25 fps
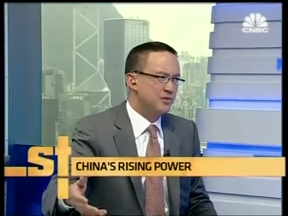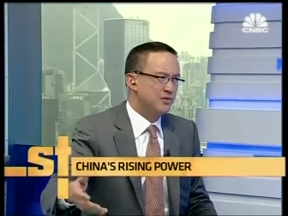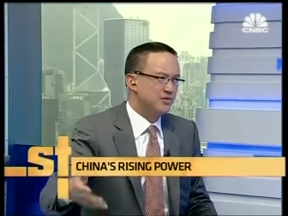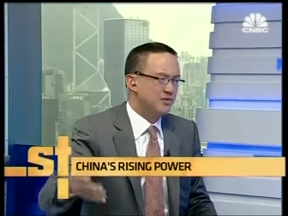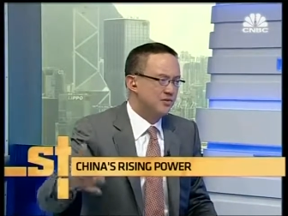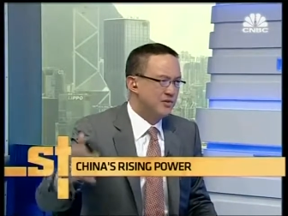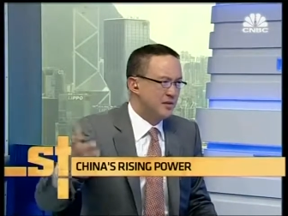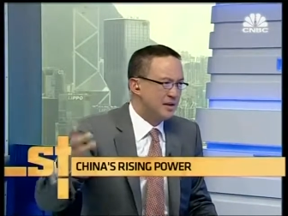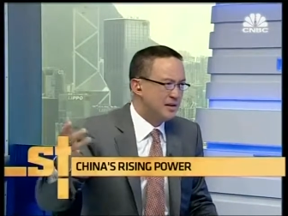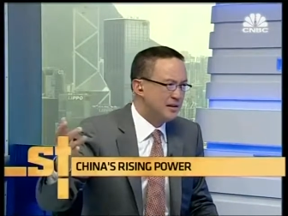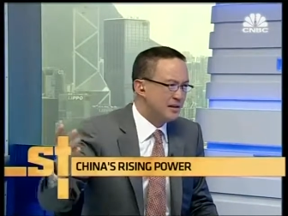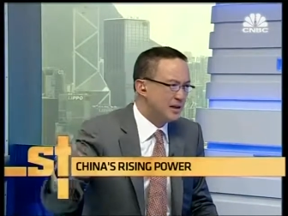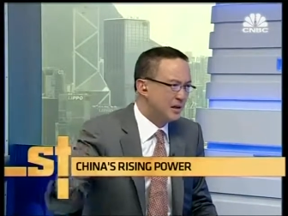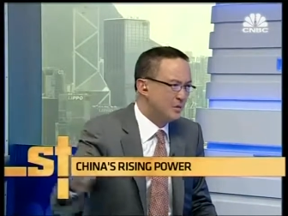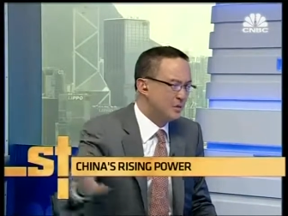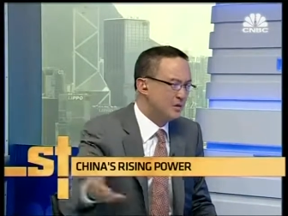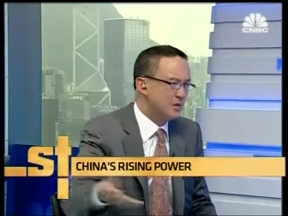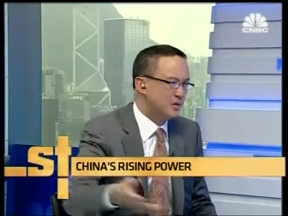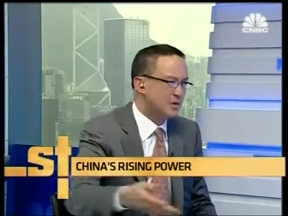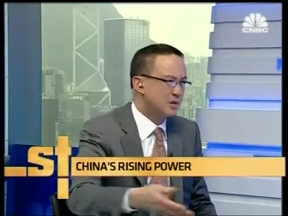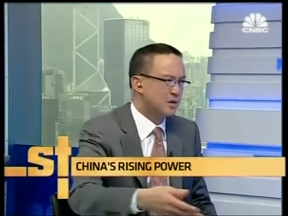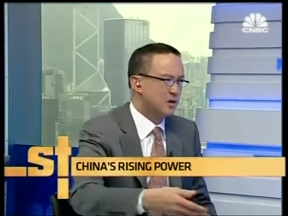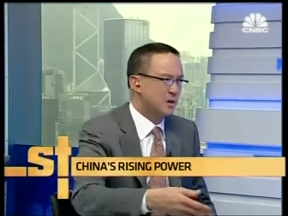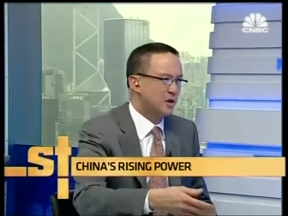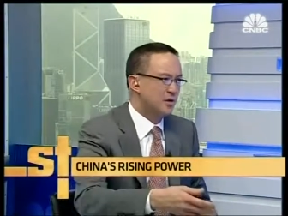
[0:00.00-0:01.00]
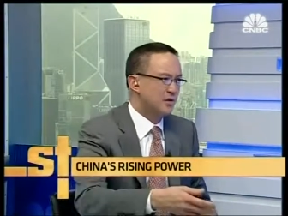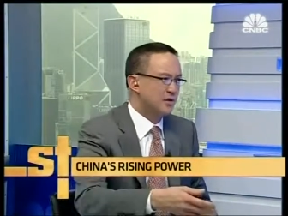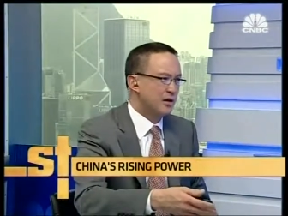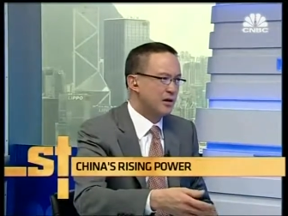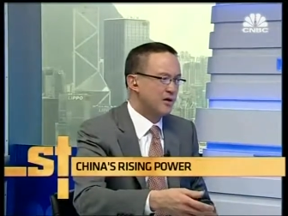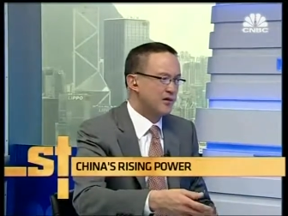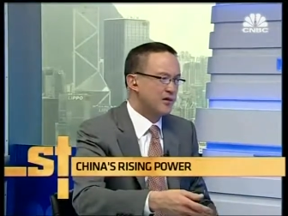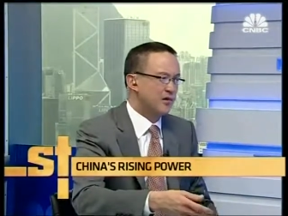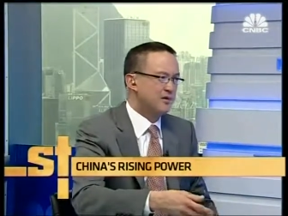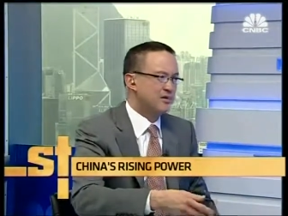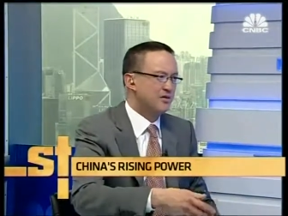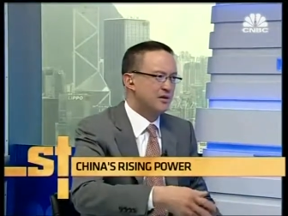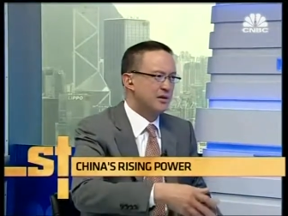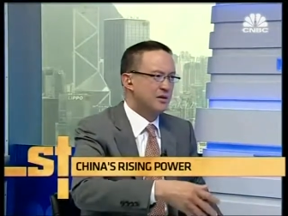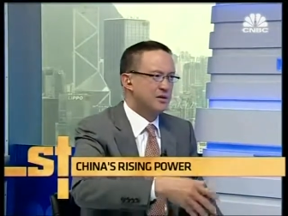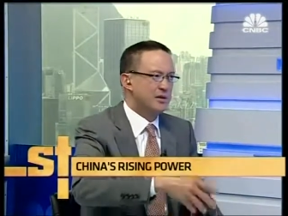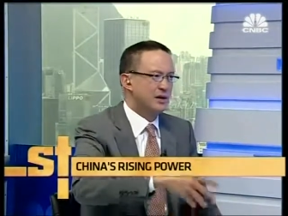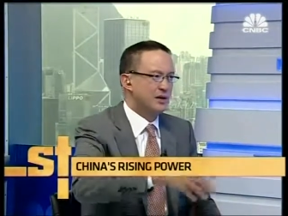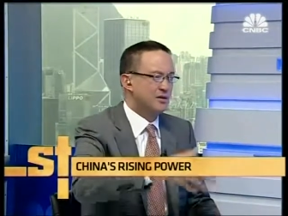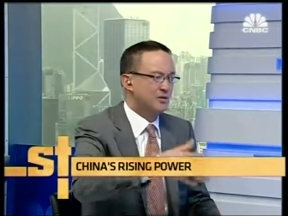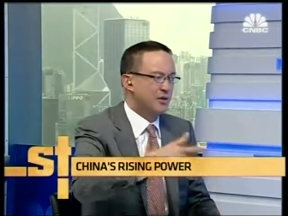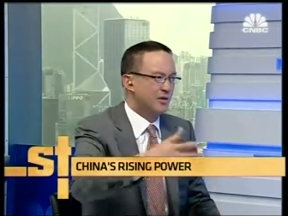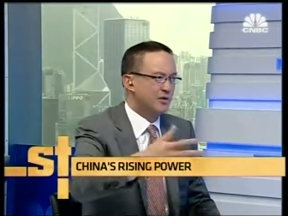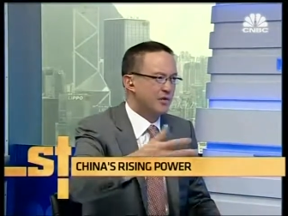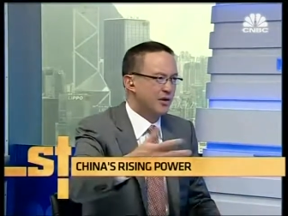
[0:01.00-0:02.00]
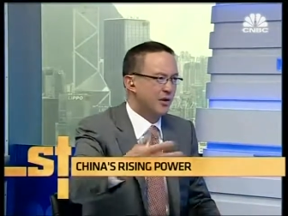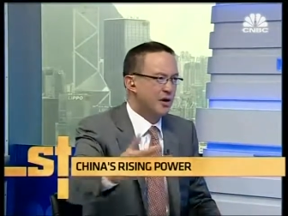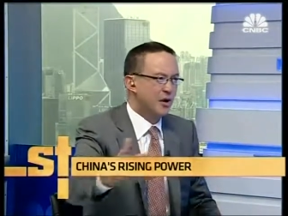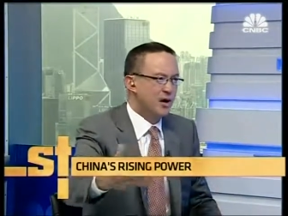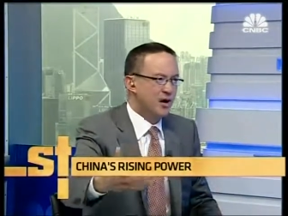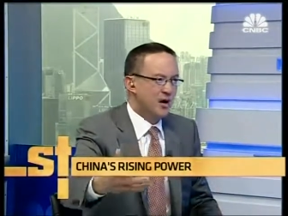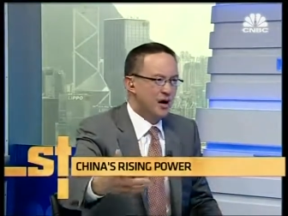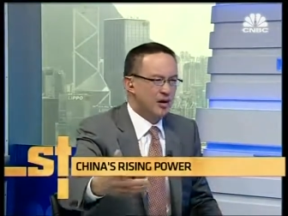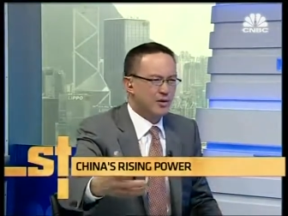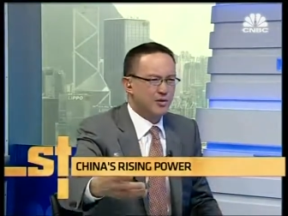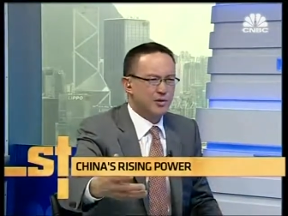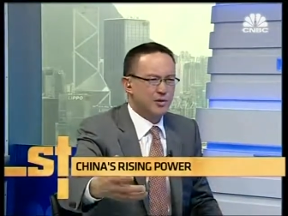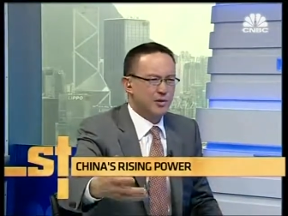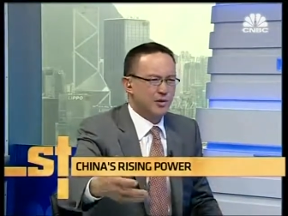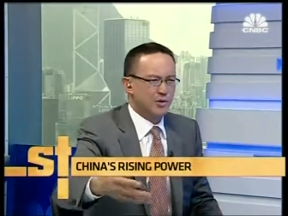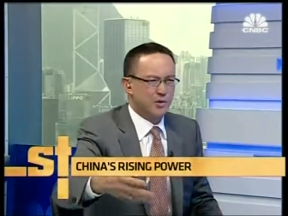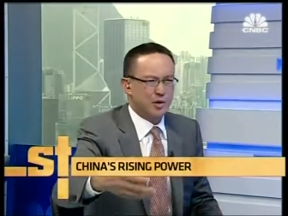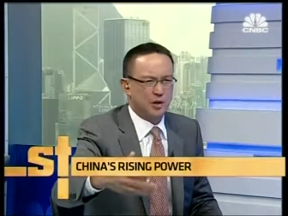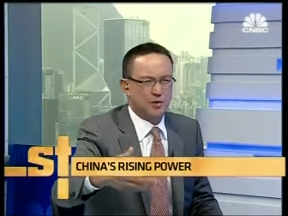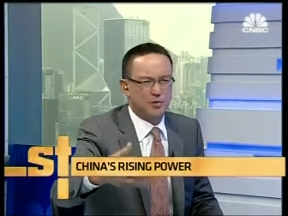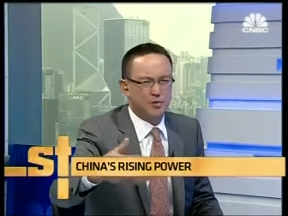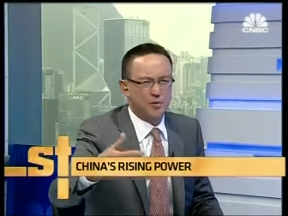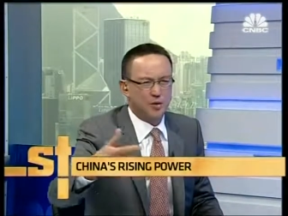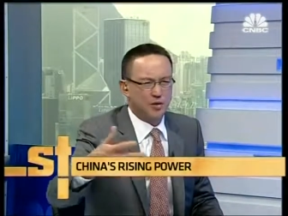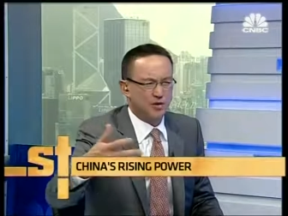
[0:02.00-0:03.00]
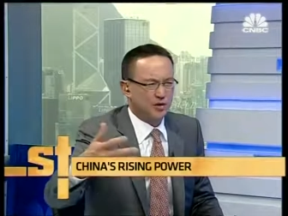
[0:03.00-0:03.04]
We've seen that with the slowdown. We've seen that with the, I don't want to use the